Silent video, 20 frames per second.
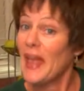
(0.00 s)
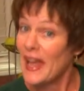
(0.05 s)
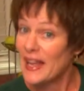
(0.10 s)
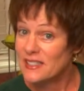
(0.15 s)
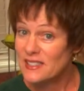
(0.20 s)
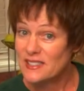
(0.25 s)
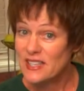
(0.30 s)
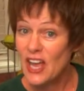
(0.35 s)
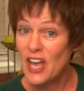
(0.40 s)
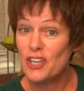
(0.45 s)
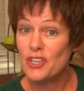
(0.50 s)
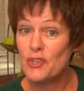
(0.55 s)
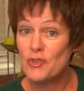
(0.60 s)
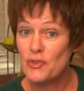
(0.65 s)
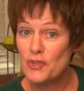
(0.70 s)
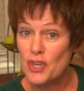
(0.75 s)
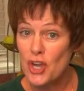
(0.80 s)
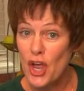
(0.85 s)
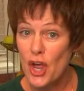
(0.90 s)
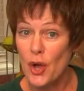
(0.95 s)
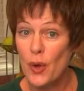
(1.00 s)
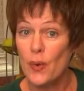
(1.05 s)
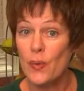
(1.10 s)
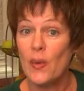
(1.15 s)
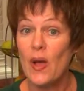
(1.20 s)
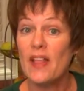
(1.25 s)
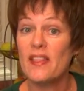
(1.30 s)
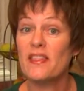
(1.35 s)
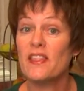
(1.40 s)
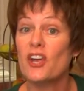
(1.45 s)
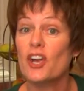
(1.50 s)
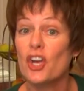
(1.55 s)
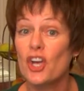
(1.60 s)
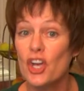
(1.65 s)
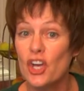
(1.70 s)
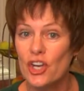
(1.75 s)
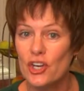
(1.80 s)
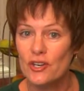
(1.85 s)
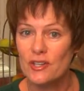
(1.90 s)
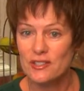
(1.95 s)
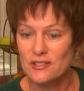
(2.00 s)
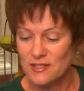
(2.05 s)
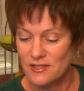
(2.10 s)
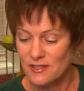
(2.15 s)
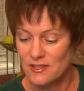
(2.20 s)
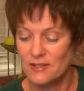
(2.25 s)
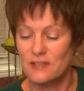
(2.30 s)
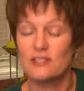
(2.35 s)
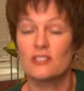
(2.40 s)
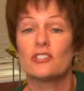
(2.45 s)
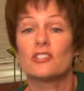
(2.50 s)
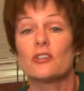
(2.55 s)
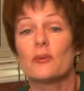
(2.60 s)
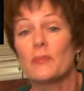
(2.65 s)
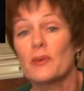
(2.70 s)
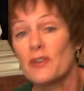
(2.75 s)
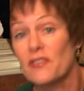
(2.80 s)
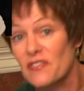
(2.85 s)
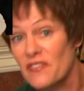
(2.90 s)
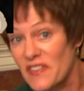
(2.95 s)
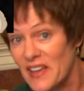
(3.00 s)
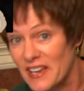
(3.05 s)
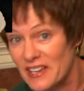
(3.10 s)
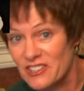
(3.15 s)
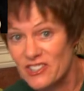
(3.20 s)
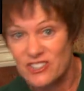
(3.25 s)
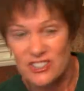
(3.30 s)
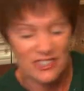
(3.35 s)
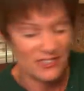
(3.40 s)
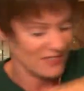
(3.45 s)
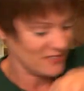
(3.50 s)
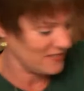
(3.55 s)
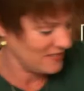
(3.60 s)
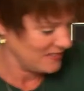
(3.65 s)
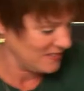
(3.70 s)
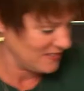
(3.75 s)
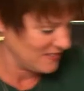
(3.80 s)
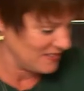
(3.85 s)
That's how you know they're cooked to perfection.